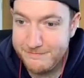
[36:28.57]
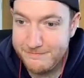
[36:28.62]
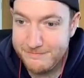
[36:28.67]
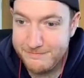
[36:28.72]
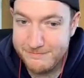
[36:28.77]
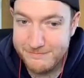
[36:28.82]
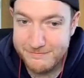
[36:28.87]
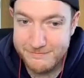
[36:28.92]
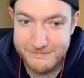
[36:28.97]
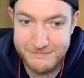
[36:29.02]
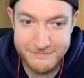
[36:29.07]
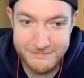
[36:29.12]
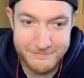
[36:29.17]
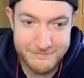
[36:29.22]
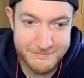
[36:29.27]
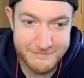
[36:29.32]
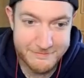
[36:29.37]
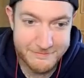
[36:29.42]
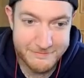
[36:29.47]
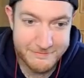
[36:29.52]

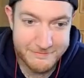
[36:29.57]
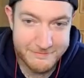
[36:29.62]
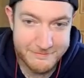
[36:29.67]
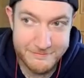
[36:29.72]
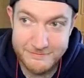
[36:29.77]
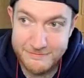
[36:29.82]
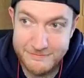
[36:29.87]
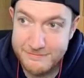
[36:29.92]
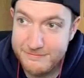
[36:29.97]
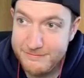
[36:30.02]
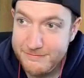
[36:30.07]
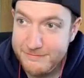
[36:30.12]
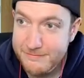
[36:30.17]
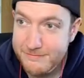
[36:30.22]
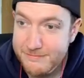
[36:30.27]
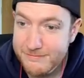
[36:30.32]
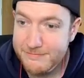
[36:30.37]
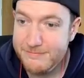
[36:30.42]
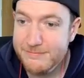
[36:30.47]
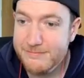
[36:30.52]

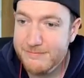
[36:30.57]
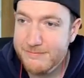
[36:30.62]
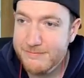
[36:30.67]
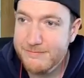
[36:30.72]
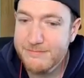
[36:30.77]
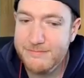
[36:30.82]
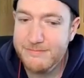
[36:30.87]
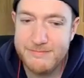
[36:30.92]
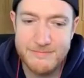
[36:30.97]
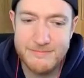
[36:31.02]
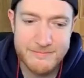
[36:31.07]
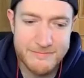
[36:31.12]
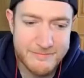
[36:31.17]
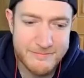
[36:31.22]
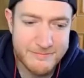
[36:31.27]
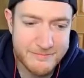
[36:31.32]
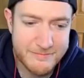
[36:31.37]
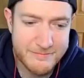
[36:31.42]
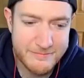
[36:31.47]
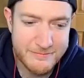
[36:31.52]

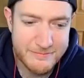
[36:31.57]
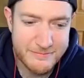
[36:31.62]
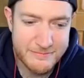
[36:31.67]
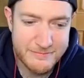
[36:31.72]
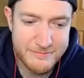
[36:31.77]
[no speech]